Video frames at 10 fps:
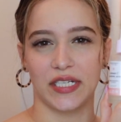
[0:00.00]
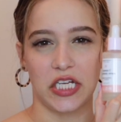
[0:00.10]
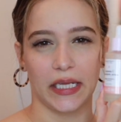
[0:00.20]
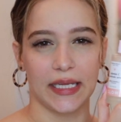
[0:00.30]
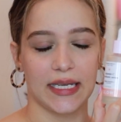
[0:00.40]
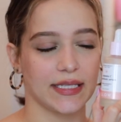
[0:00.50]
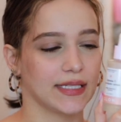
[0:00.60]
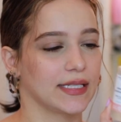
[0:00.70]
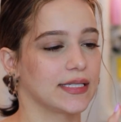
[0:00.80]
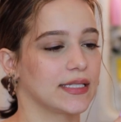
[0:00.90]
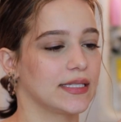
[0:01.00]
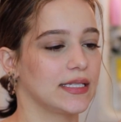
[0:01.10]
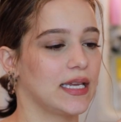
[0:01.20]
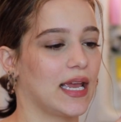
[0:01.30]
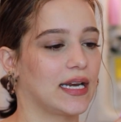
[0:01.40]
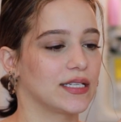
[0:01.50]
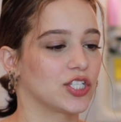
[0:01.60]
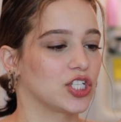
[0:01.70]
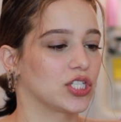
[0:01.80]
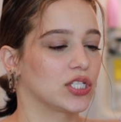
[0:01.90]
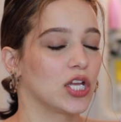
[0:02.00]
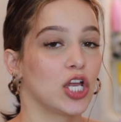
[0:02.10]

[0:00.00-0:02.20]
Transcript: jelly consistency, and it's just